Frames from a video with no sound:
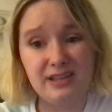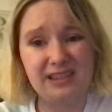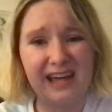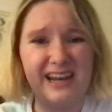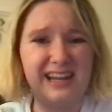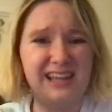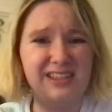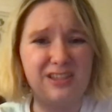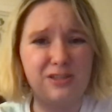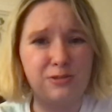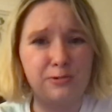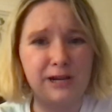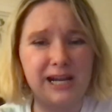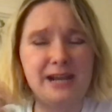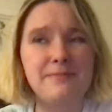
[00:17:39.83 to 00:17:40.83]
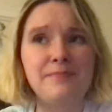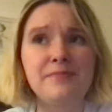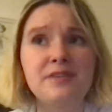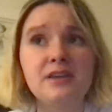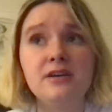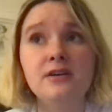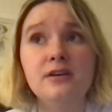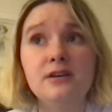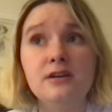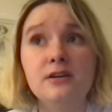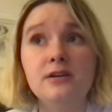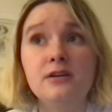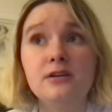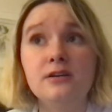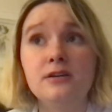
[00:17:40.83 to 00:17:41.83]
that in the 3.
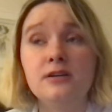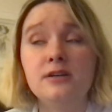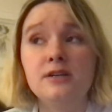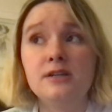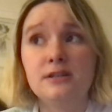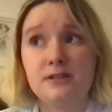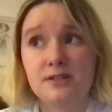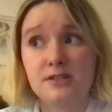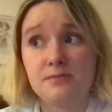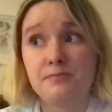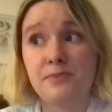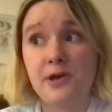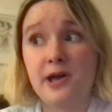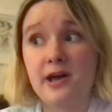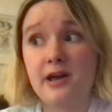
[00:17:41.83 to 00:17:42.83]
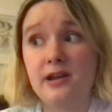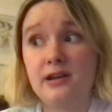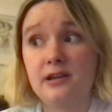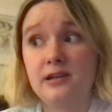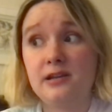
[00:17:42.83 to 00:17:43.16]
But